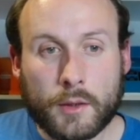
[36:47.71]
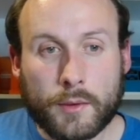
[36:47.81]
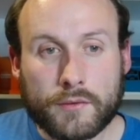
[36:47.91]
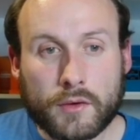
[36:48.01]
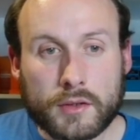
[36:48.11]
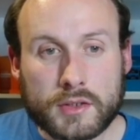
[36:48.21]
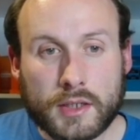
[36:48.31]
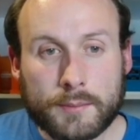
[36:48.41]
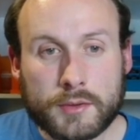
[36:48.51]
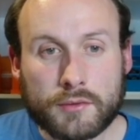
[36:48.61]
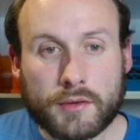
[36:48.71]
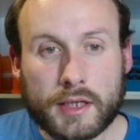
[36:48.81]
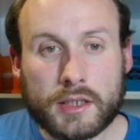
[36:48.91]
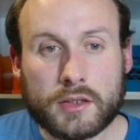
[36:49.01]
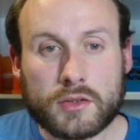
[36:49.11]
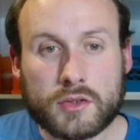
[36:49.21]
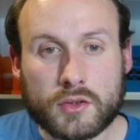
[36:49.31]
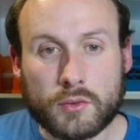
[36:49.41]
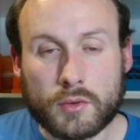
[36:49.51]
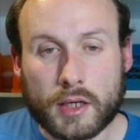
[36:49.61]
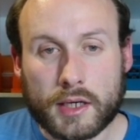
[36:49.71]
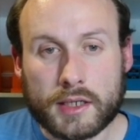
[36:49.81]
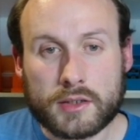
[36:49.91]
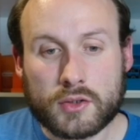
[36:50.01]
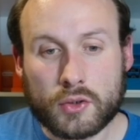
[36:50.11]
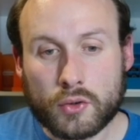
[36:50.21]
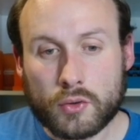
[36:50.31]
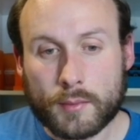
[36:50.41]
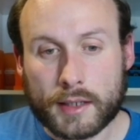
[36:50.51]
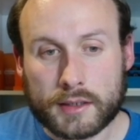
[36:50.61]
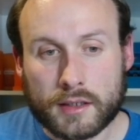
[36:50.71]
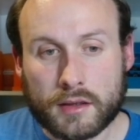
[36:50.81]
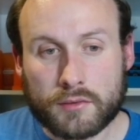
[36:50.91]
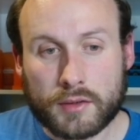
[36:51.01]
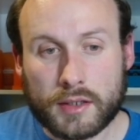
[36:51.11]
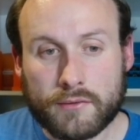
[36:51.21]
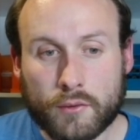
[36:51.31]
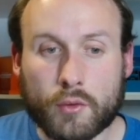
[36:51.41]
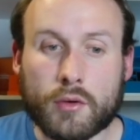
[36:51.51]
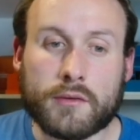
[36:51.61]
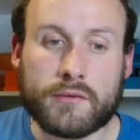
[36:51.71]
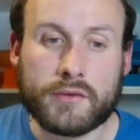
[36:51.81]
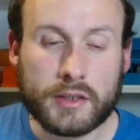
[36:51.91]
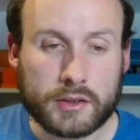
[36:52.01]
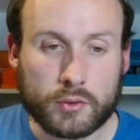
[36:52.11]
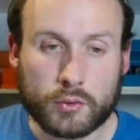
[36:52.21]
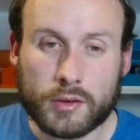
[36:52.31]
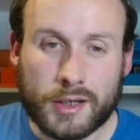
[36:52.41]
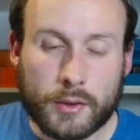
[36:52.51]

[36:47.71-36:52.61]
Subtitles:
We've got Subterranean Schooner, a 2 mana 3/4 vehicle.